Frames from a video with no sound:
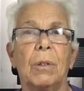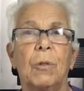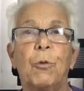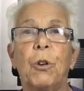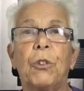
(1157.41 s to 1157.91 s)

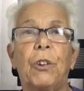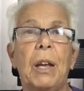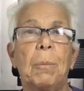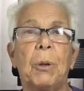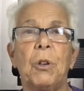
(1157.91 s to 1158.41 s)
For
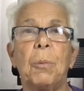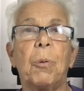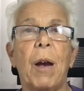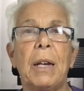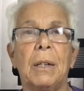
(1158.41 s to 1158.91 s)
example, you're
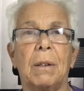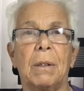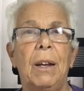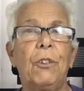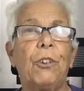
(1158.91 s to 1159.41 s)
pregnant.
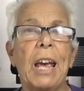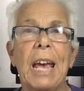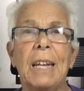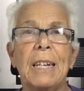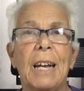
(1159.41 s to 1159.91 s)
Here's a
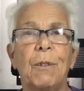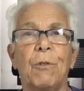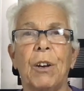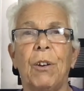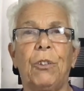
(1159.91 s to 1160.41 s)
handout of
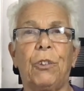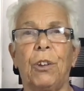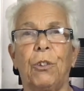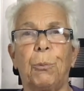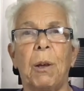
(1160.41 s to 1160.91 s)
various
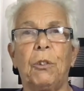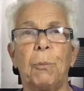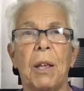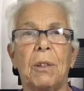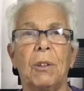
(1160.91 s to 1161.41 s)
skills-based
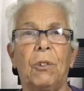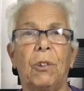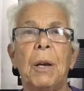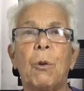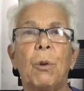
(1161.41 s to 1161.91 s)
methods.
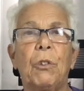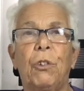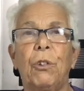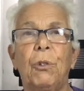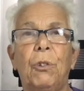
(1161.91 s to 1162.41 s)
Pick what
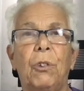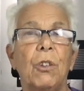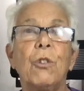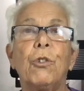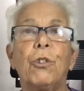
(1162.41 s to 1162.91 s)
suits.
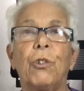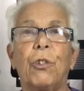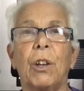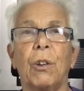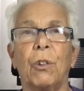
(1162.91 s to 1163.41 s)
Use your
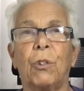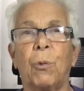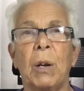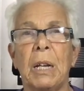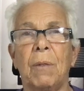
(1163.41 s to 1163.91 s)
skills
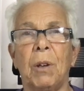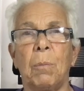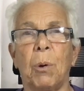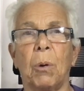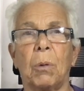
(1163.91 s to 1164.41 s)
when giving
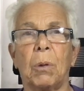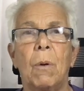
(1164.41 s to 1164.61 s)
birth.